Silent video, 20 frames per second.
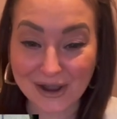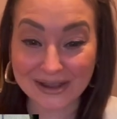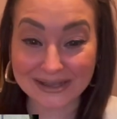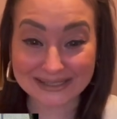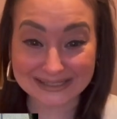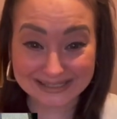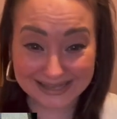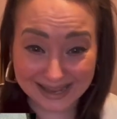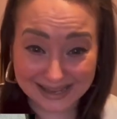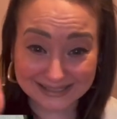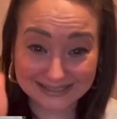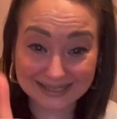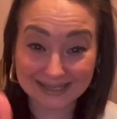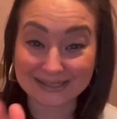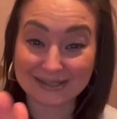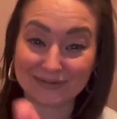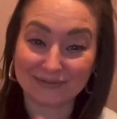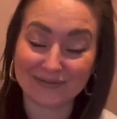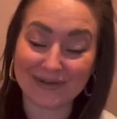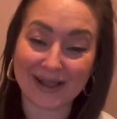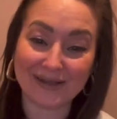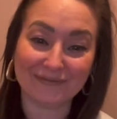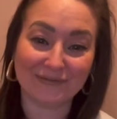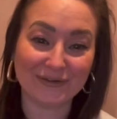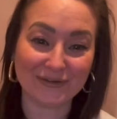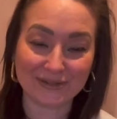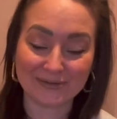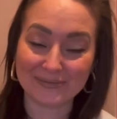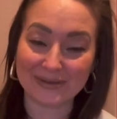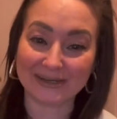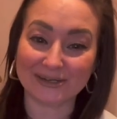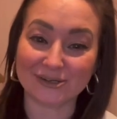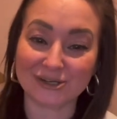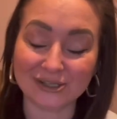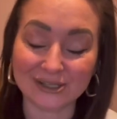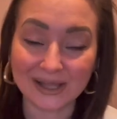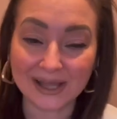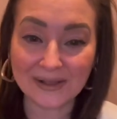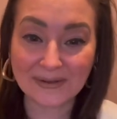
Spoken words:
It's dissected right through the middle.